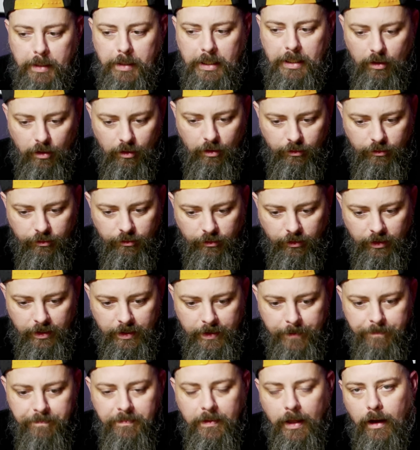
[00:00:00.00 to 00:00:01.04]
because
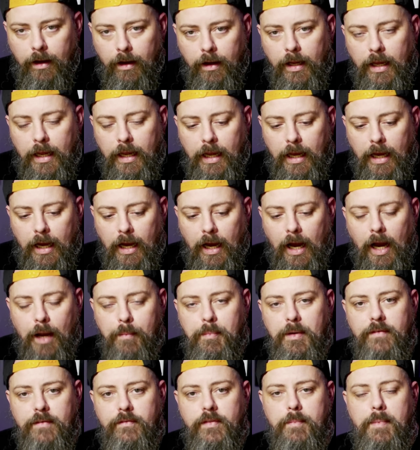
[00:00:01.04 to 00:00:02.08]

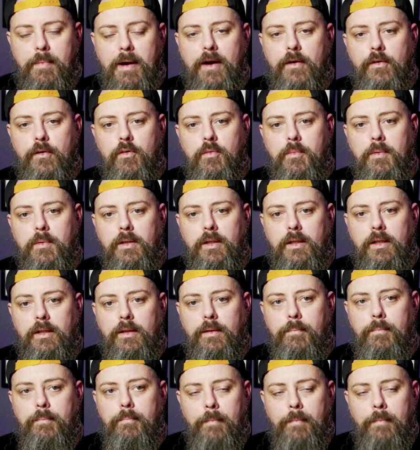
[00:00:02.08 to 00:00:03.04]
I believe in the paranormal.